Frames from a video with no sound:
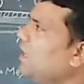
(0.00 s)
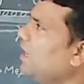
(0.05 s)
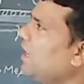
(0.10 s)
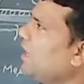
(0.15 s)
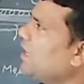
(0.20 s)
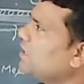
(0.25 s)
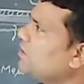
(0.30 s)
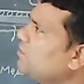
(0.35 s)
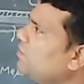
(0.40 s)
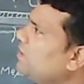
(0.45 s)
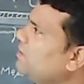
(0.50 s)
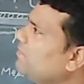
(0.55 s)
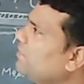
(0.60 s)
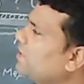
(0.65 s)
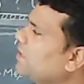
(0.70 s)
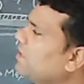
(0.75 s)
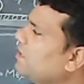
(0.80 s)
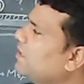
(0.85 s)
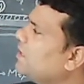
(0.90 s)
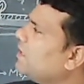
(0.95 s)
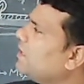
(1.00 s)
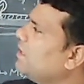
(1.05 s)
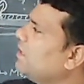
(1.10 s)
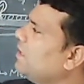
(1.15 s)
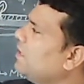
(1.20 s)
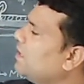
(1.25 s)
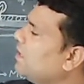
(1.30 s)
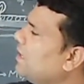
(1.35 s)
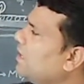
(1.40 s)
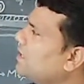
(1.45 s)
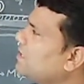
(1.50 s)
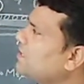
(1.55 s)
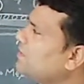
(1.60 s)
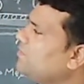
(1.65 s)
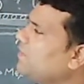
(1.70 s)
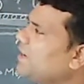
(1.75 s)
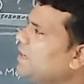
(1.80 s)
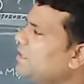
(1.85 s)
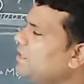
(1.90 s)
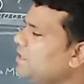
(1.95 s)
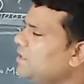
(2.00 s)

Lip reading: actually Whittaker classify